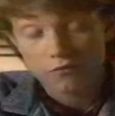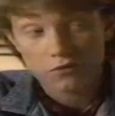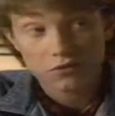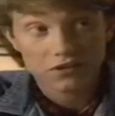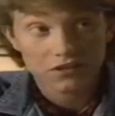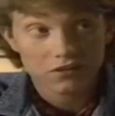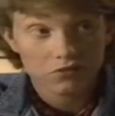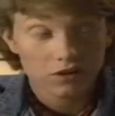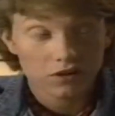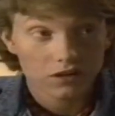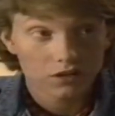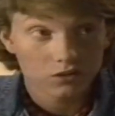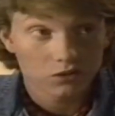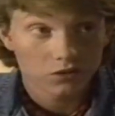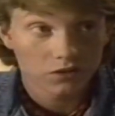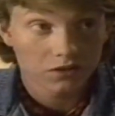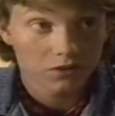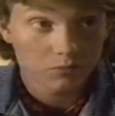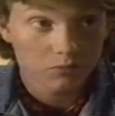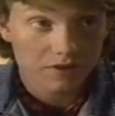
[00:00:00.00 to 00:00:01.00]
First, I tried
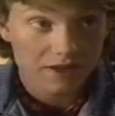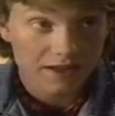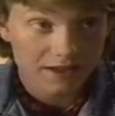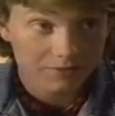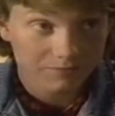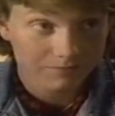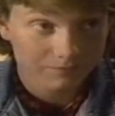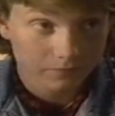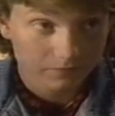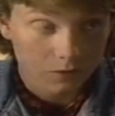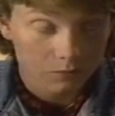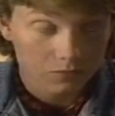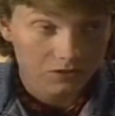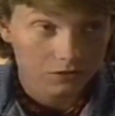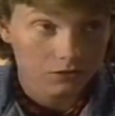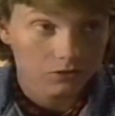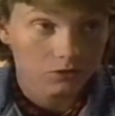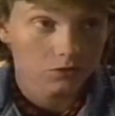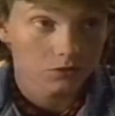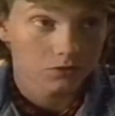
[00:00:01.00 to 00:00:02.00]
gluing them back, but
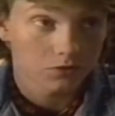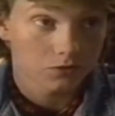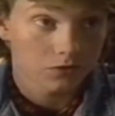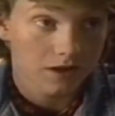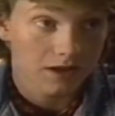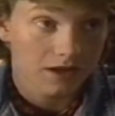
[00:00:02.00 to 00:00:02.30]
the glue would